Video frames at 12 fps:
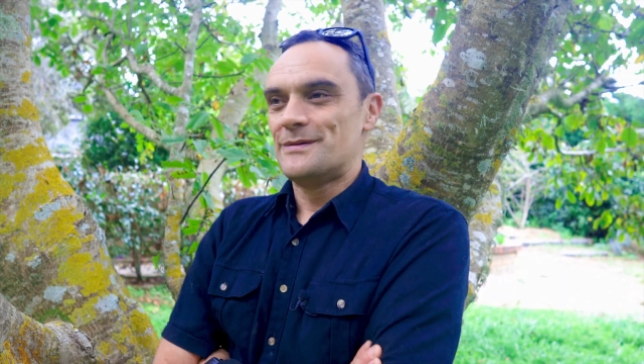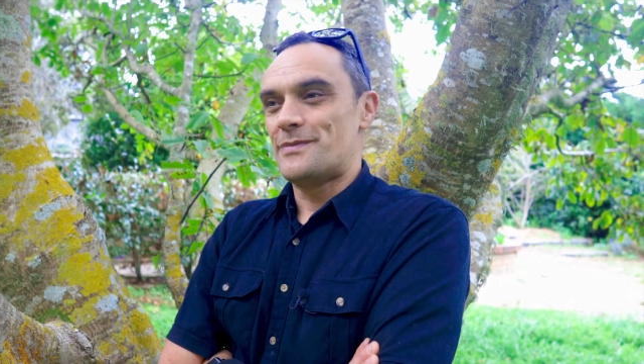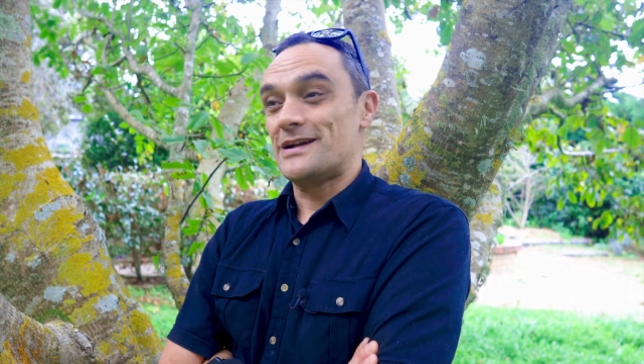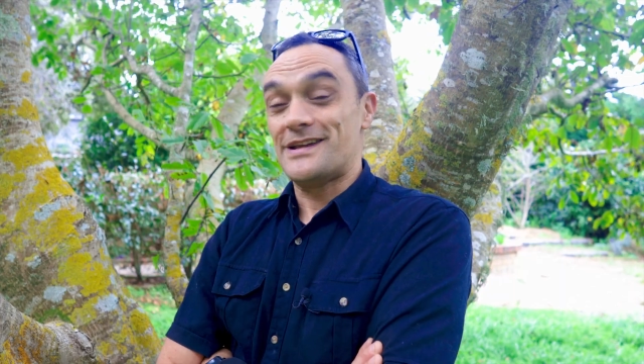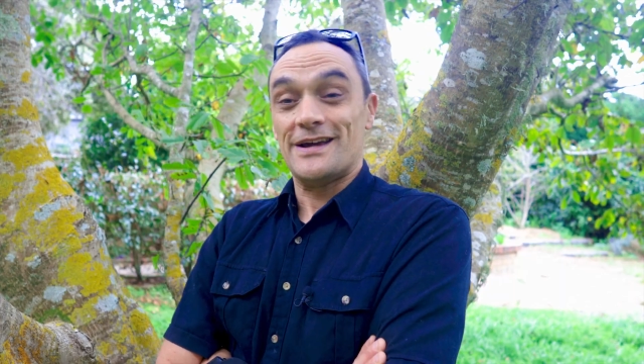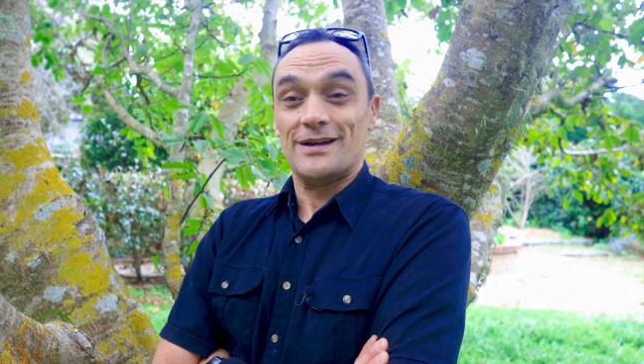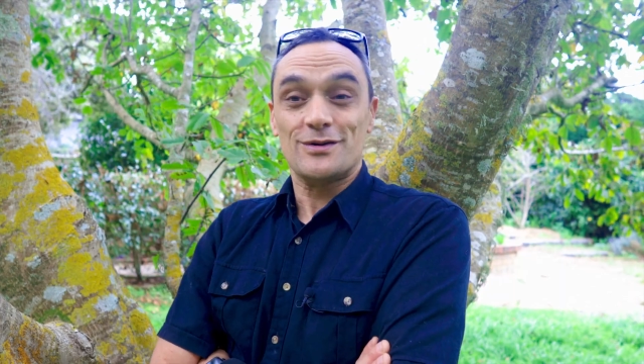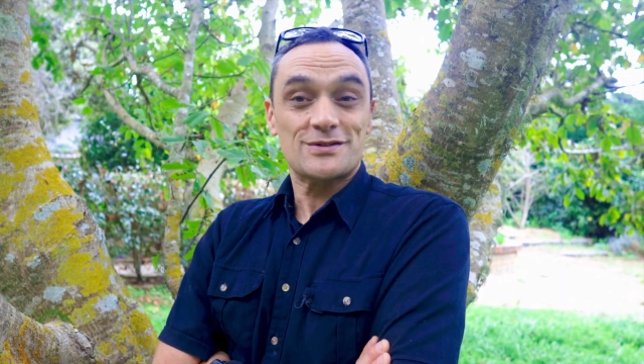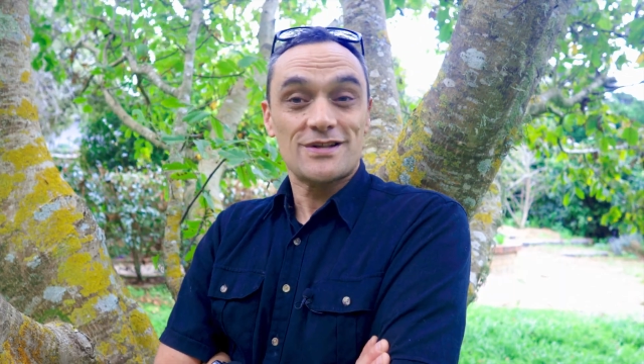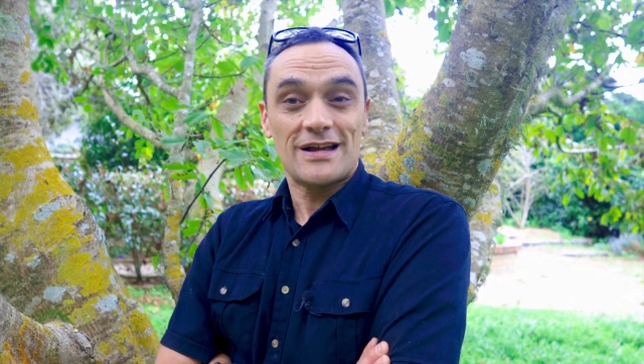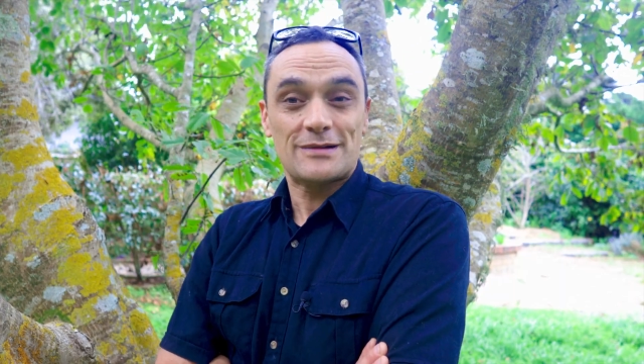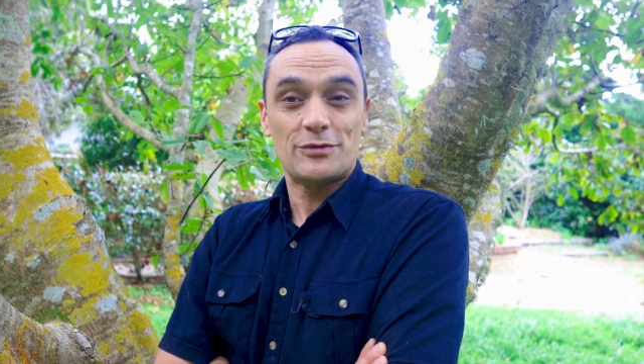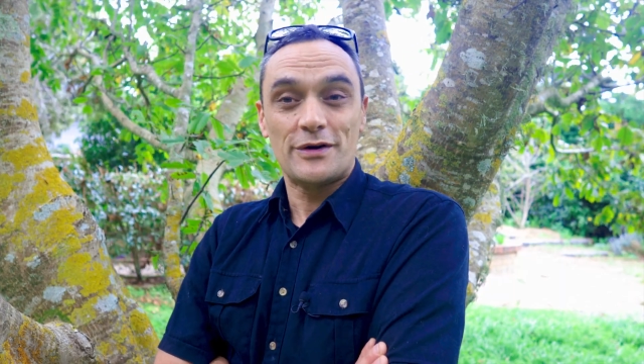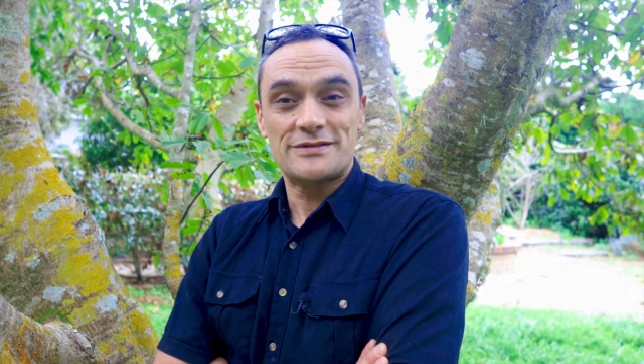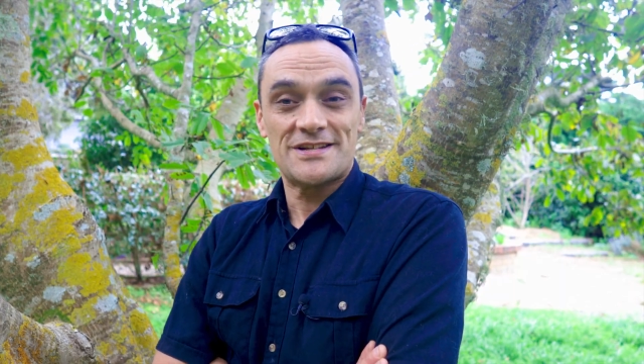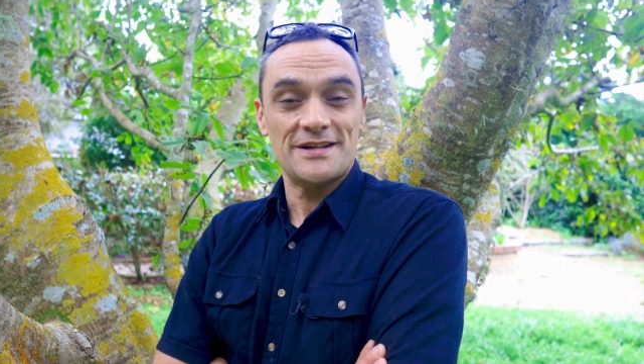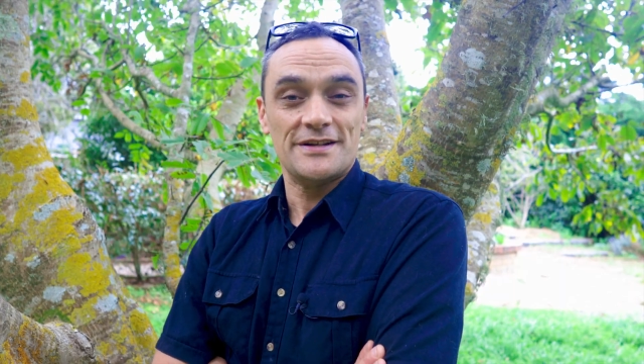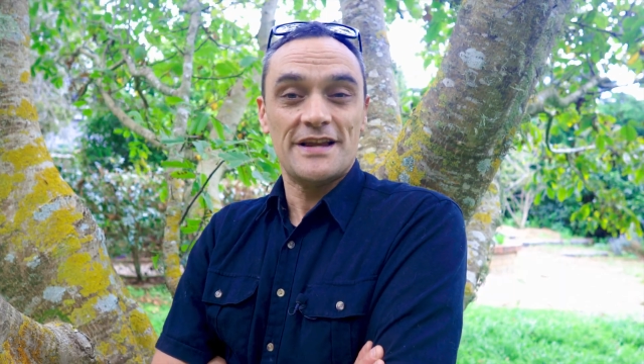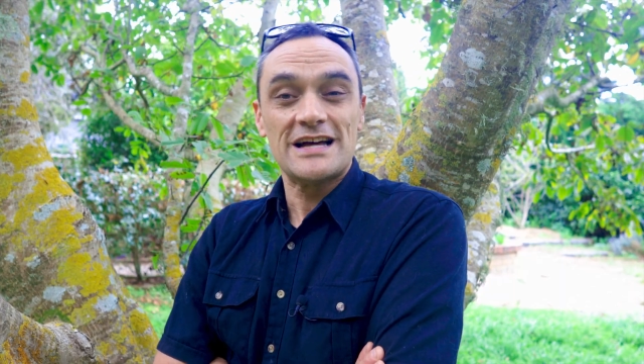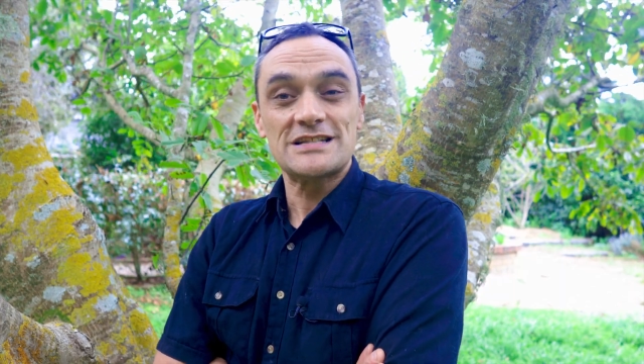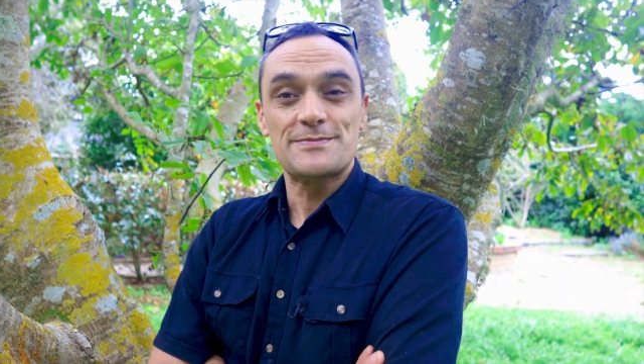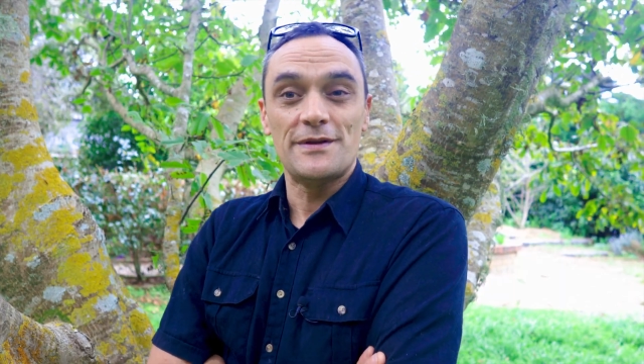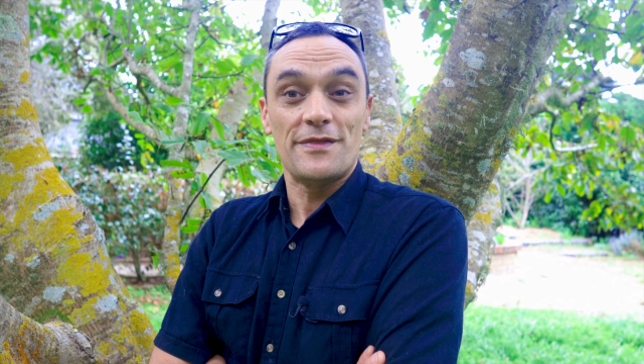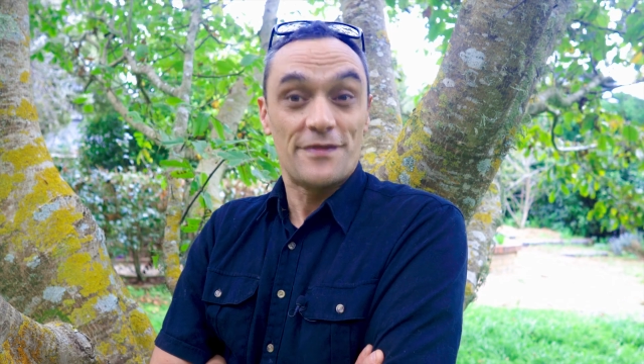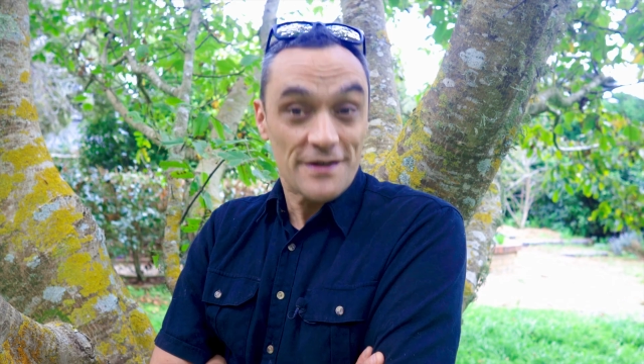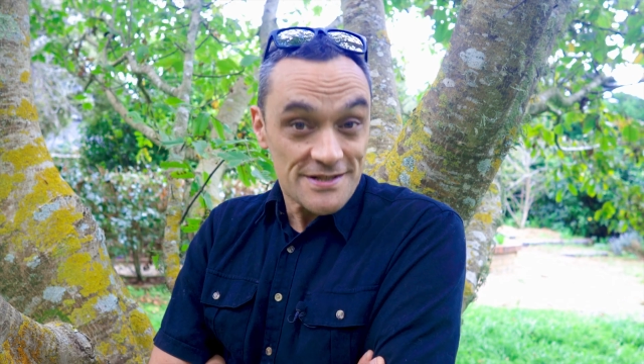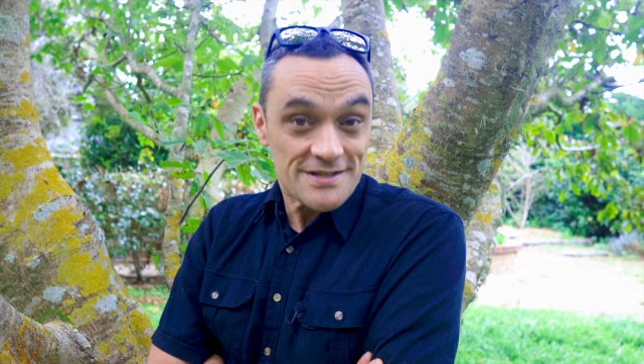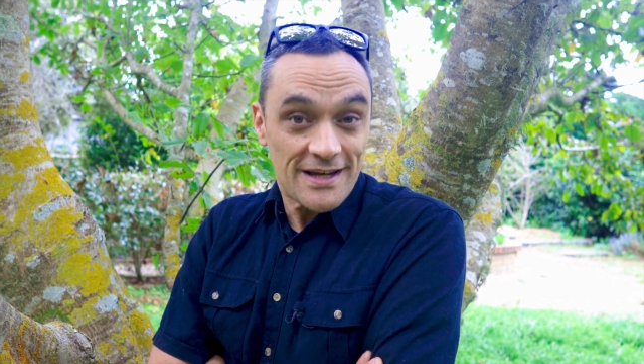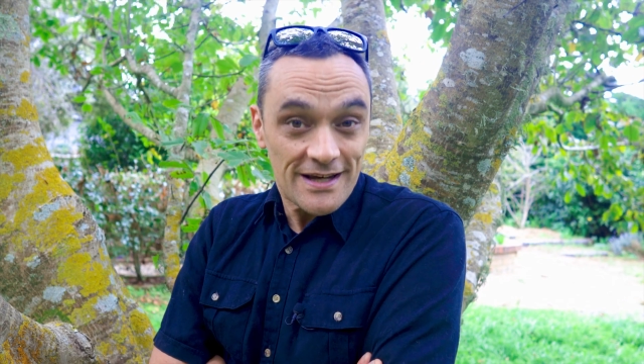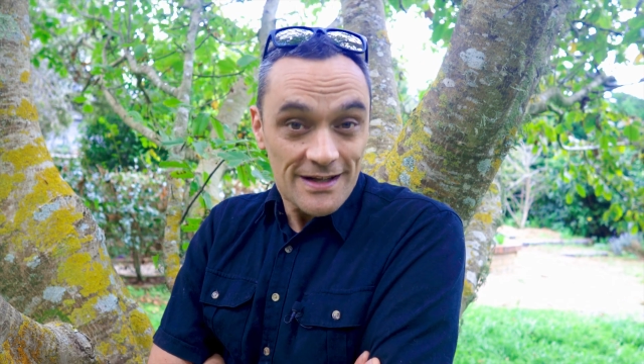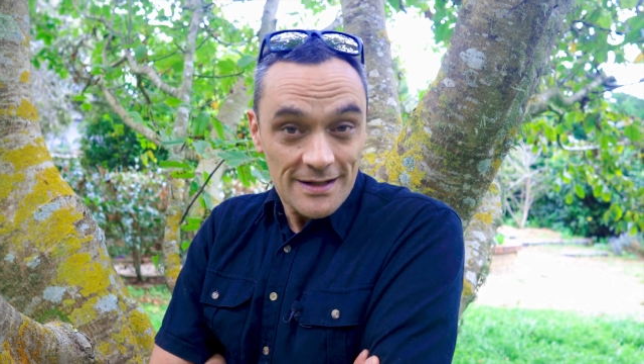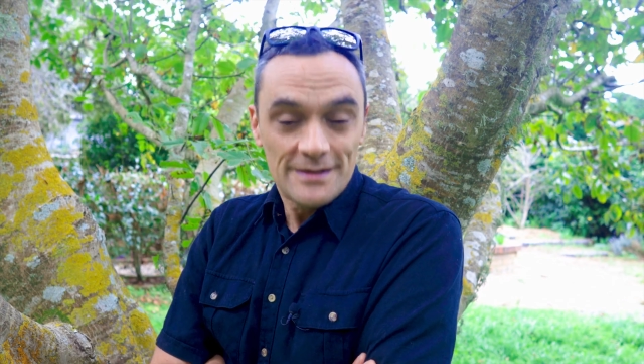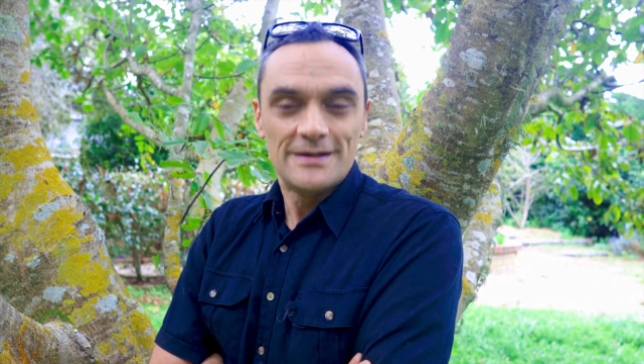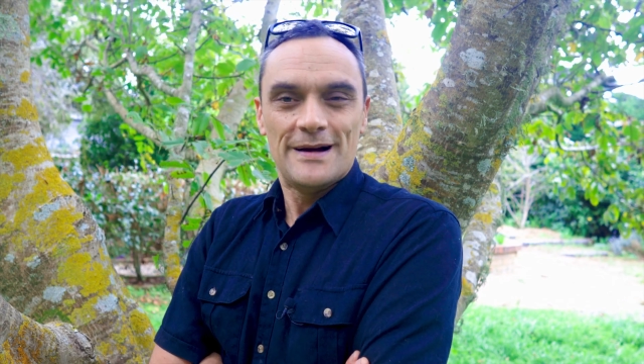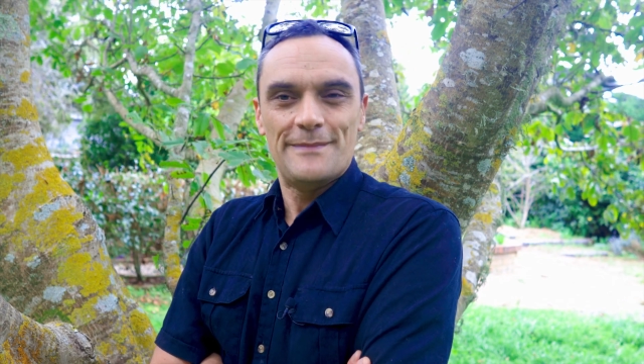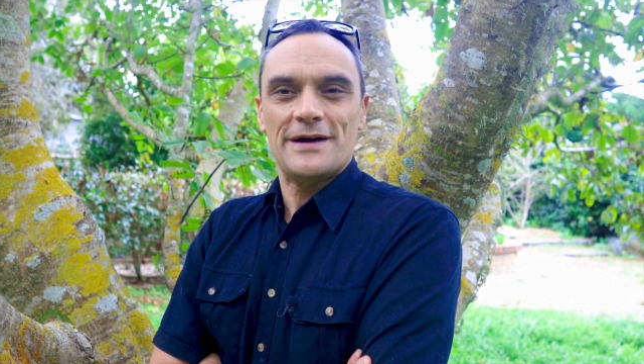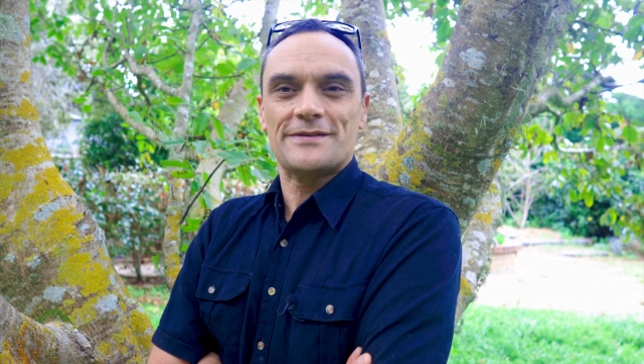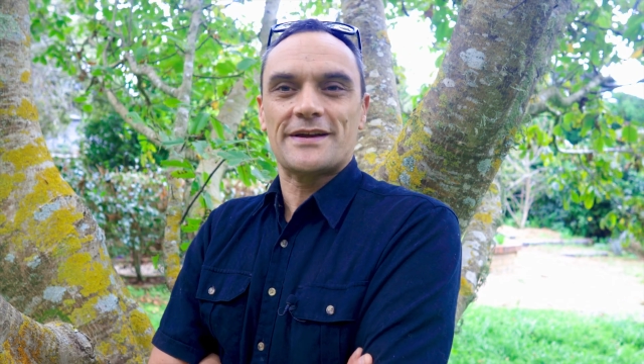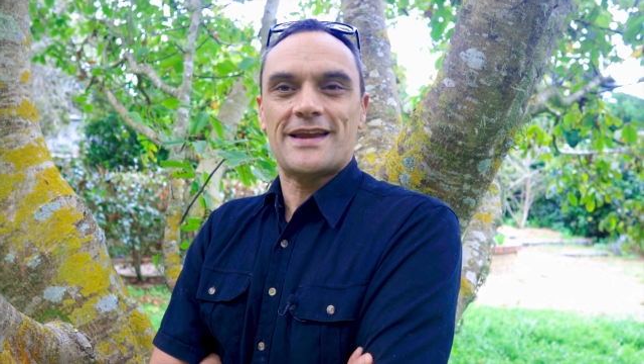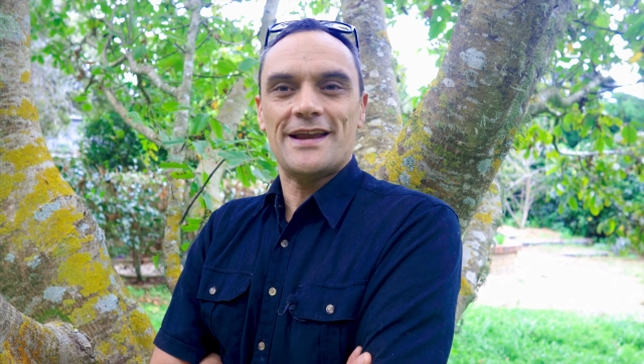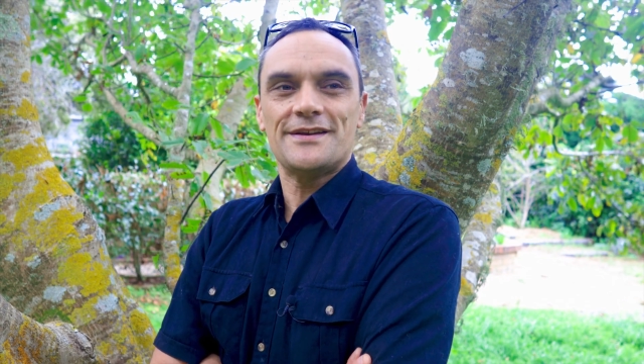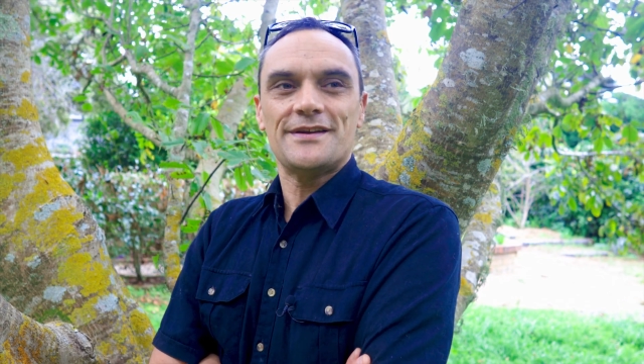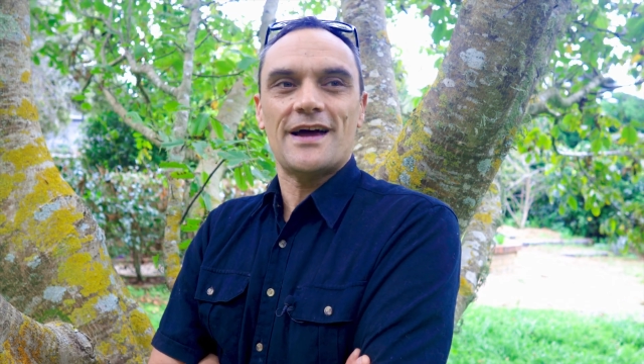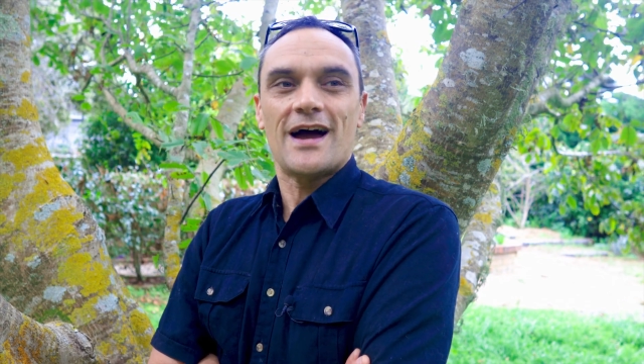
But yeah, it looks like we'll see an announcement this year about the Canon